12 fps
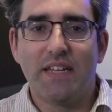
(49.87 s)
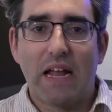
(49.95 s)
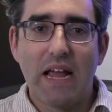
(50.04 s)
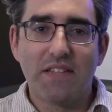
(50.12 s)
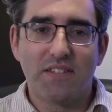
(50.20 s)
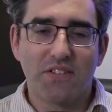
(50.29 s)

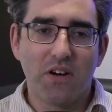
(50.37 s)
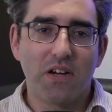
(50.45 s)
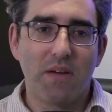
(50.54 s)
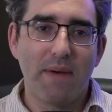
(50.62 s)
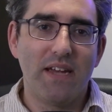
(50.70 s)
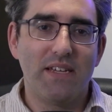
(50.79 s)
Now let's
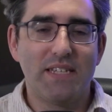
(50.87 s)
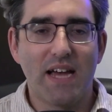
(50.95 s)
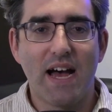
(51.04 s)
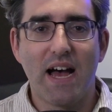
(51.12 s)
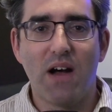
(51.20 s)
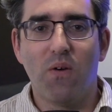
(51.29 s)
talk
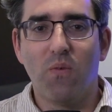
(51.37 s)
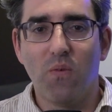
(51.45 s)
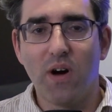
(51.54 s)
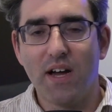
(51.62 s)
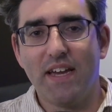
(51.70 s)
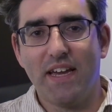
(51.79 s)
about
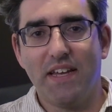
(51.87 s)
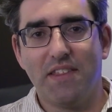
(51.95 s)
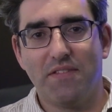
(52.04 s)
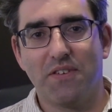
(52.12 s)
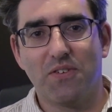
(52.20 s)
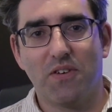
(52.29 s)
why I hit
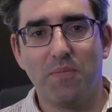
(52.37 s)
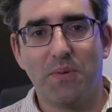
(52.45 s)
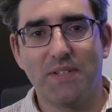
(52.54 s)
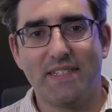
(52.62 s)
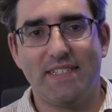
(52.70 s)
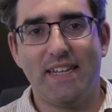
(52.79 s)
the record
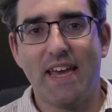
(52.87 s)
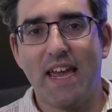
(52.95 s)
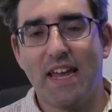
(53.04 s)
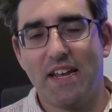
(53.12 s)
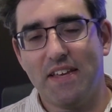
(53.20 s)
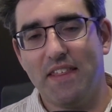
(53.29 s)
button
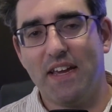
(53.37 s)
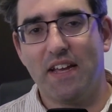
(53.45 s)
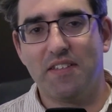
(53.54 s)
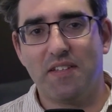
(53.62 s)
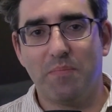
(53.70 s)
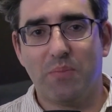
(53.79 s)
today, and I think
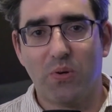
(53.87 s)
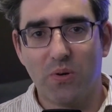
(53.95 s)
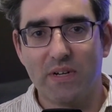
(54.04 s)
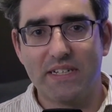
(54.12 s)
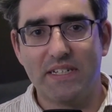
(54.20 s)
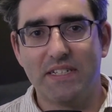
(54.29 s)
it's an
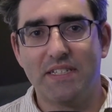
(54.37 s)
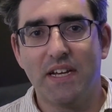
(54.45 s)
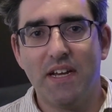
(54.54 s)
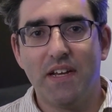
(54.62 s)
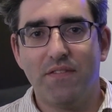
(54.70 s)
important